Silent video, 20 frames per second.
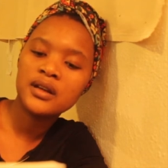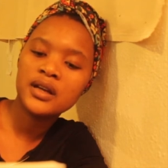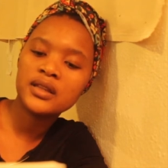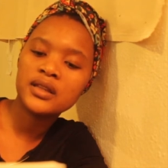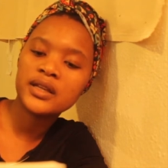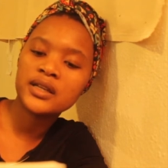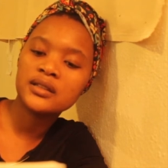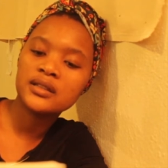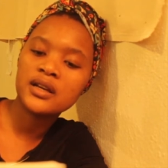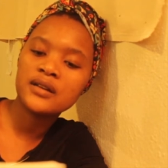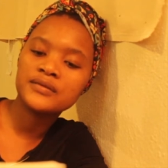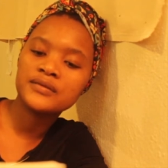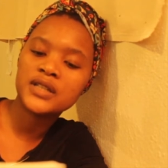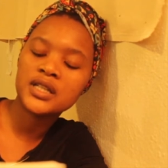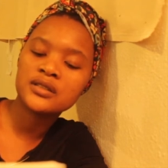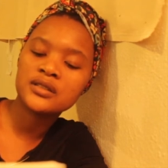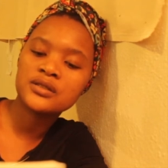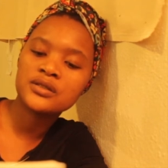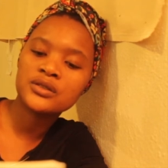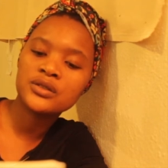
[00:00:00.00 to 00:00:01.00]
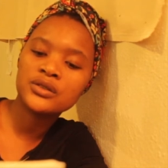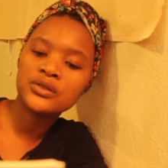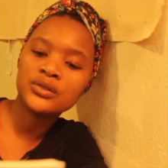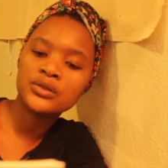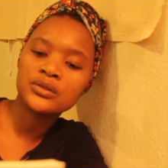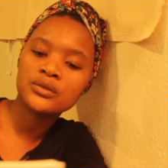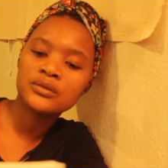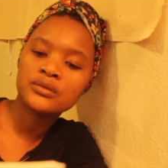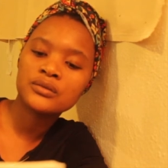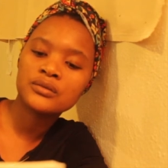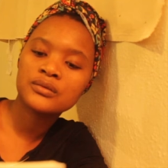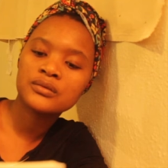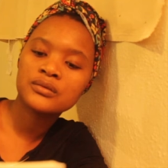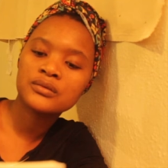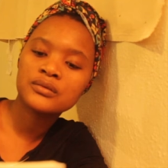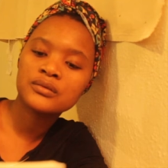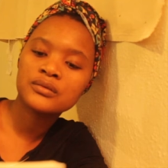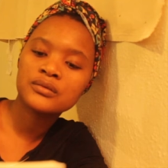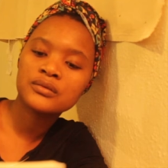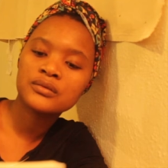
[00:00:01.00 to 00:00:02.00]
and they loved us too.
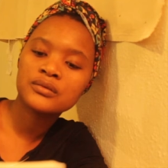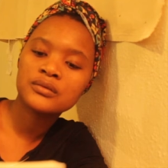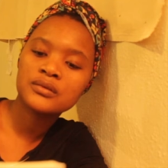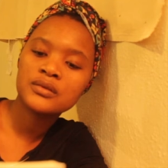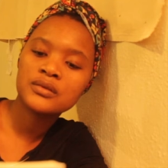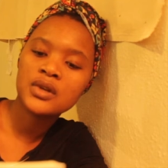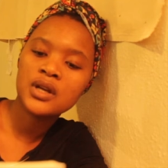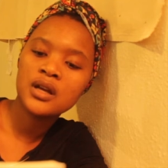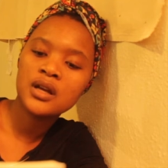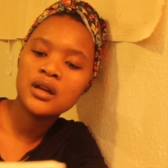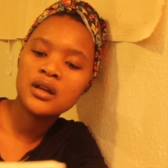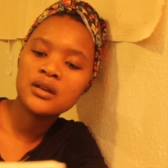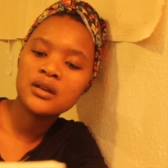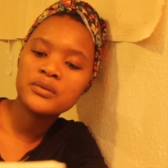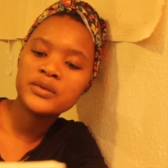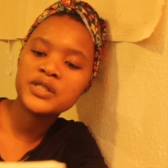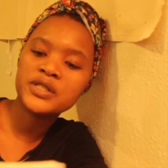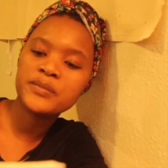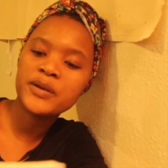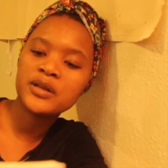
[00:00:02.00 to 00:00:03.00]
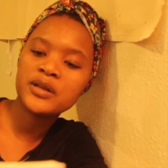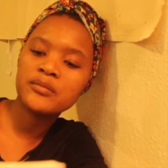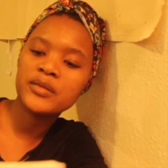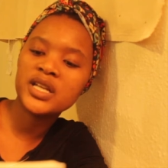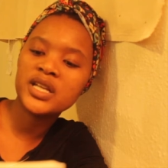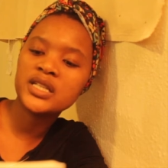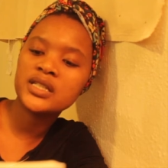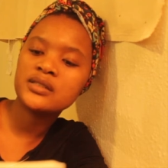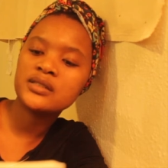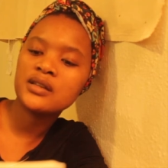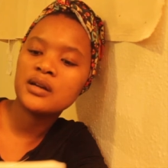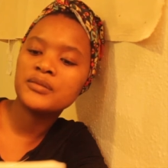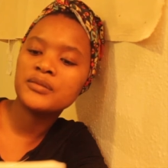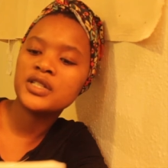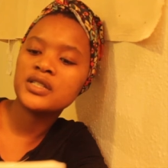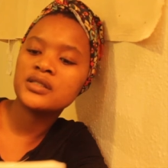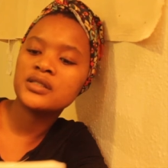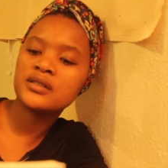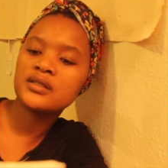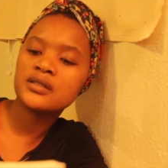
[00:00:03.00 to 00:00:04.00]
We spent many
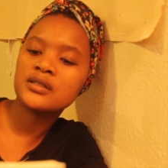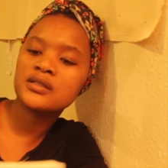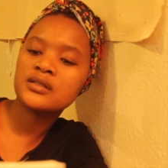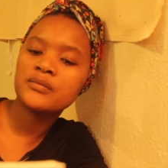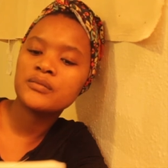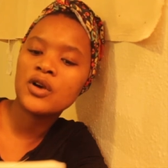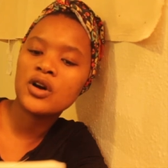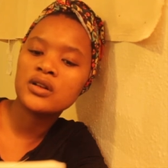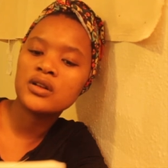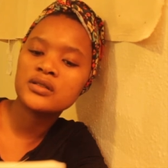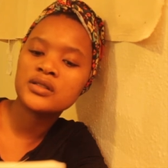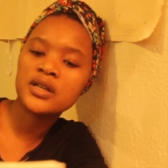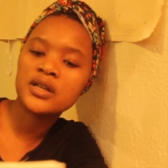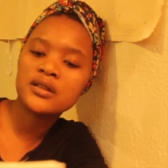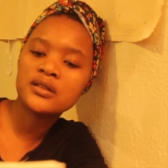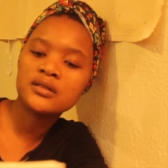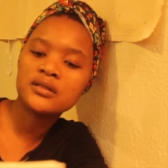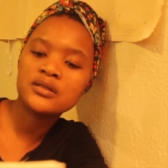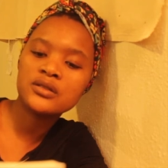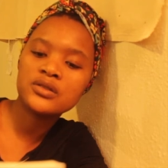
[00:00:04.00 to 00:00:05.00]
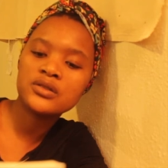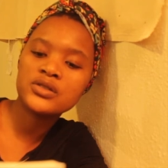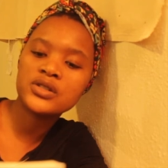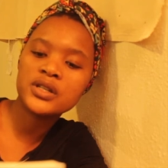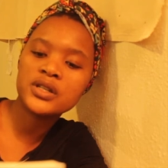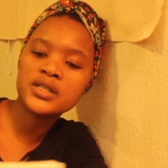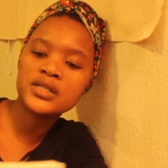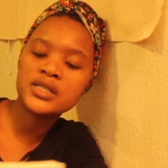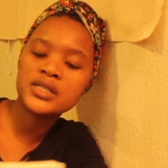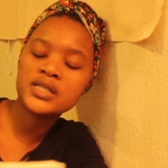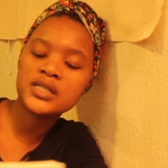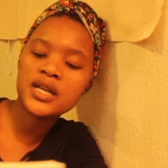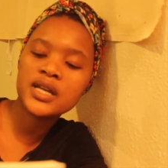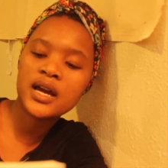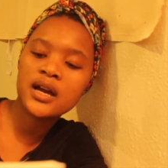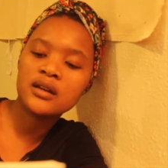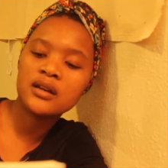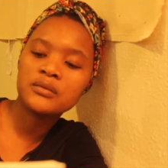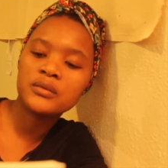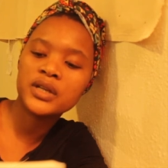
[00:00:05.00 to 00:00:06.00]
summers in the small southern New Jersey
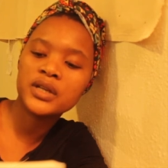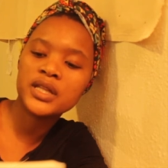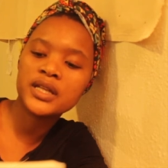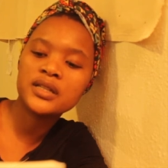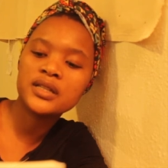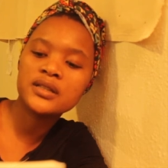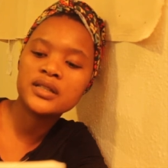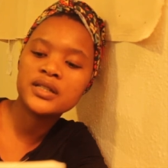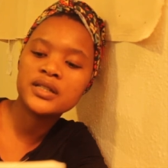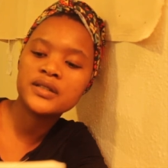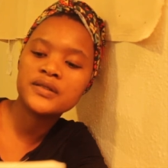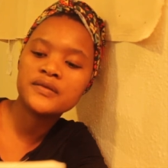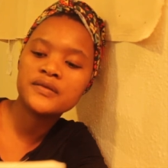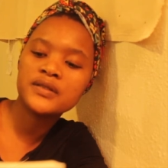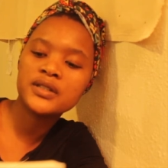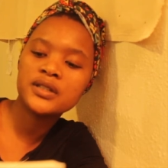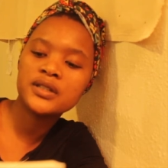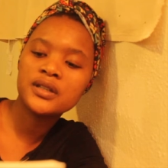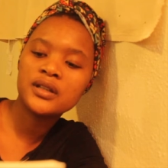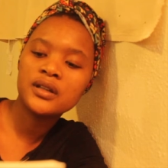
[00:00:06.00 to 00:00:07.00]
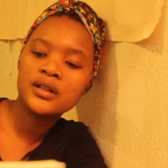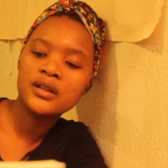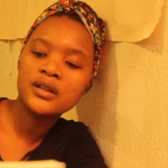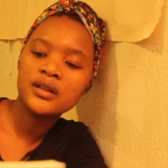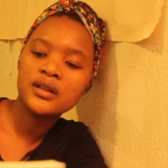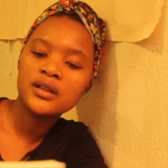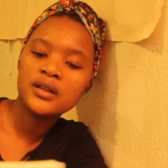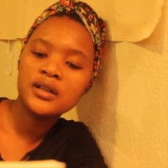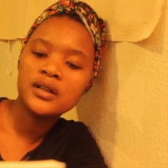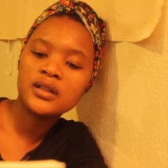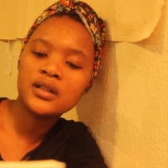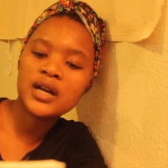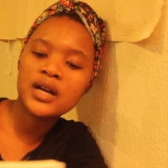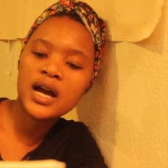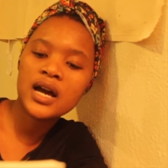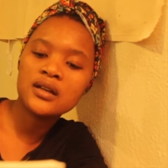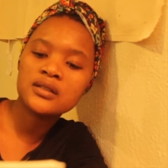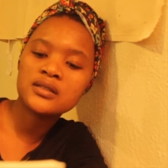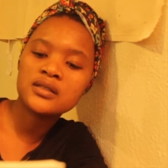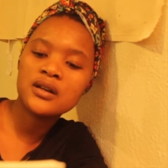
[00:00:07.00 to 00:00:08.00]
town where they lived in the
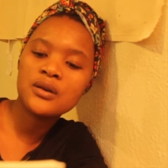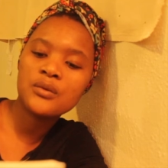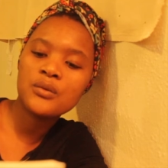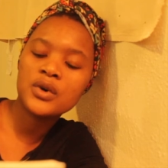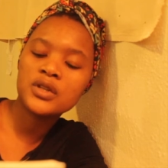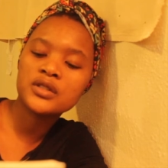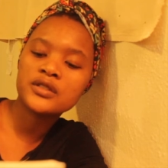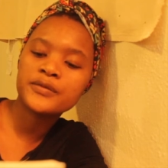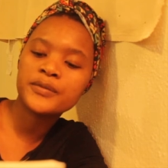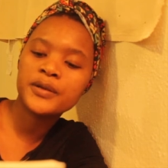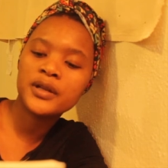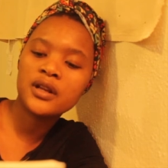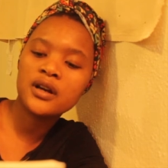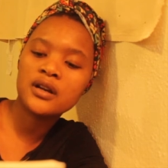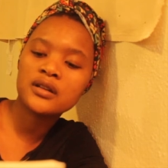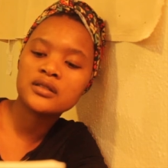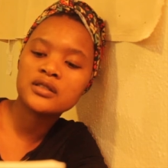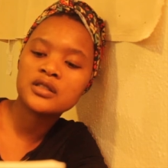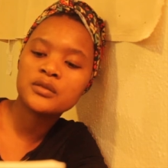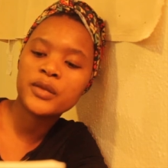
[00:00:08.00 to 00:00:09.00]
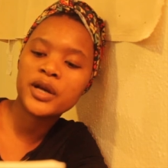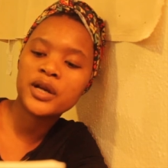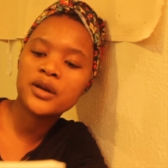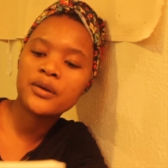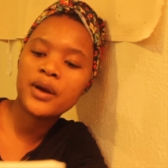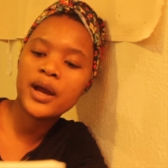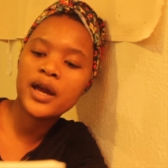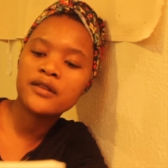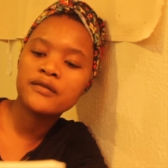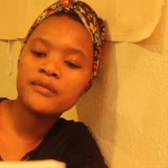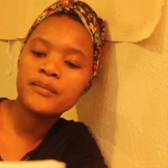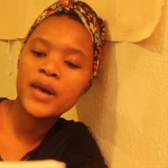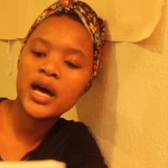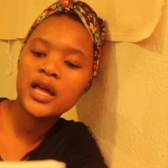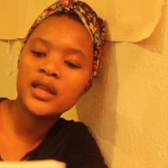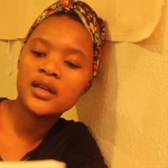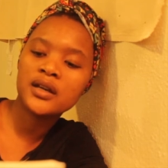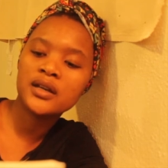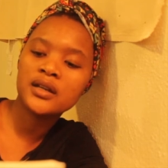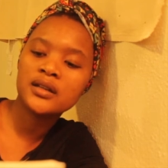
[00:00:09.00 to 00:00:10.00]
house that once belonged to my
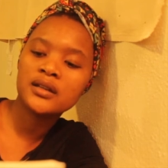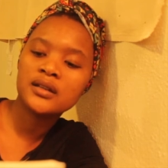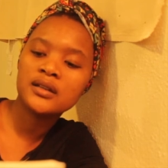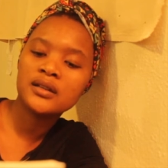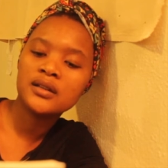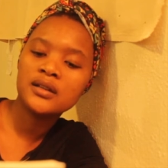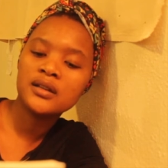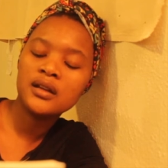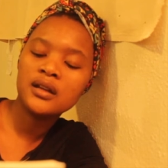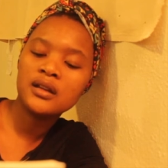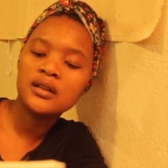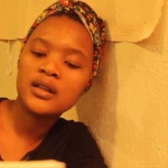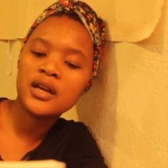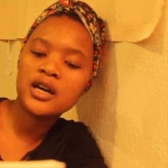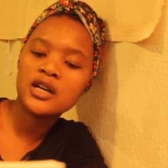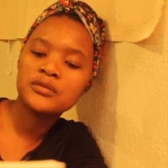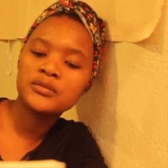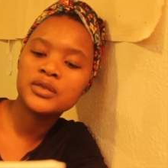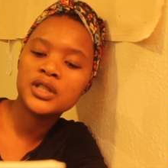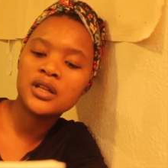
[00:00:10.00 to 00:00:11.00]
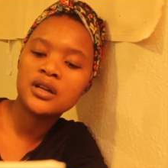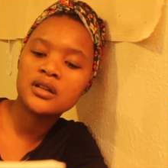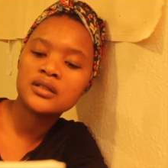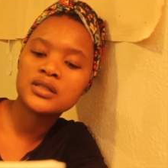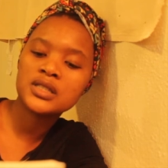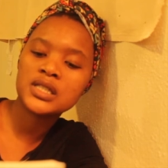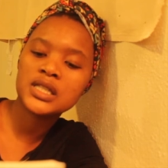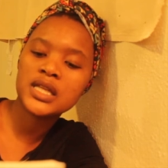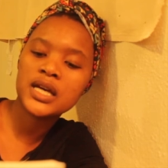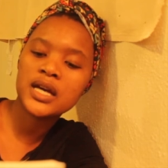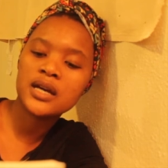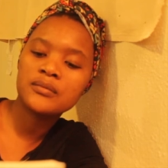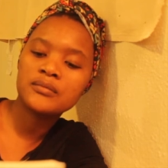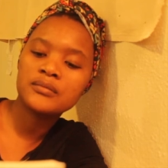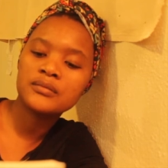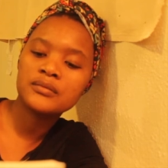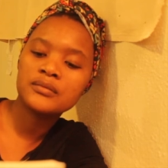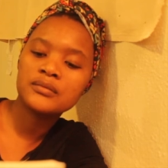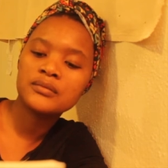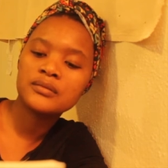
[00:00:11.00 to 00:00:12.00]
grandmother and now belonged to
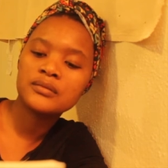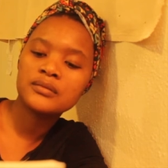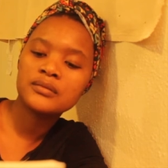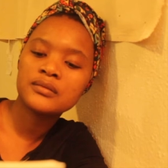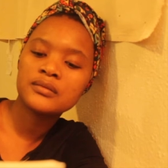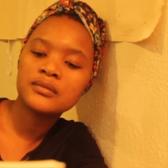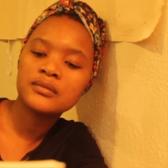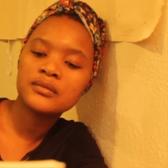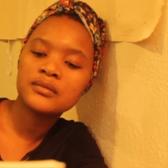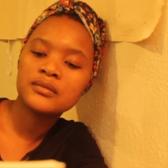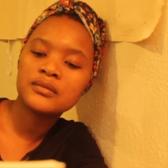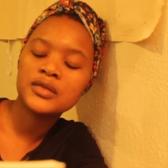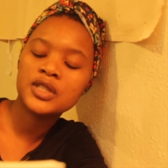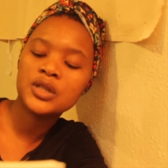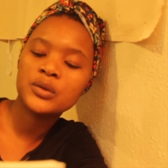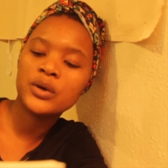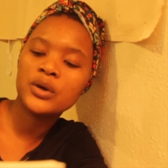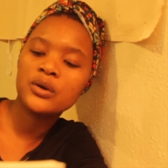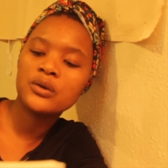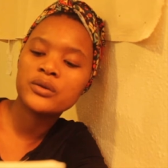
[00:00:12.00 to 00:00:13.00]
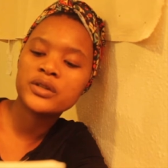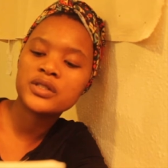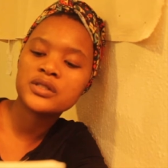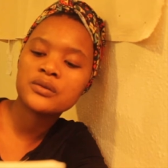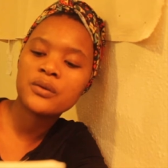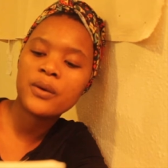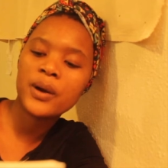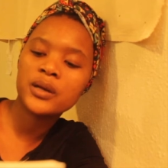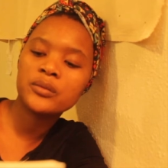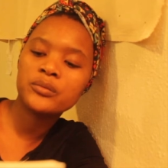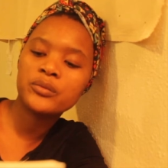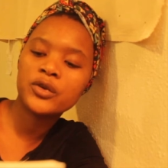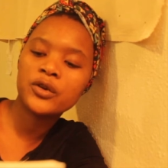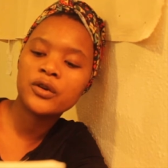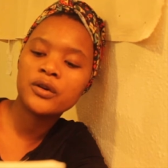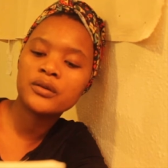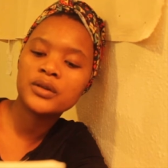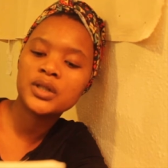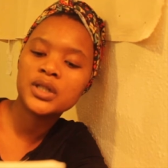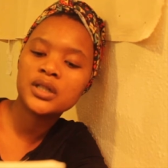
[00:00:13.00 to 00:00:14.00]
them. They were always quite
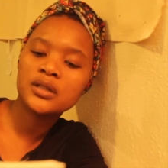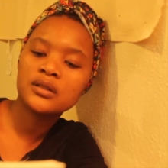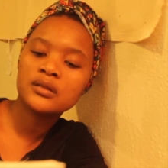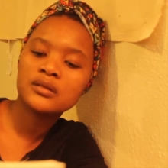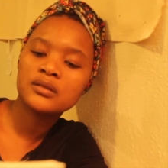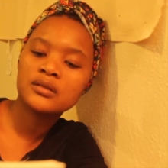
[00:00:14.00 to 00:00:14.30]
broke.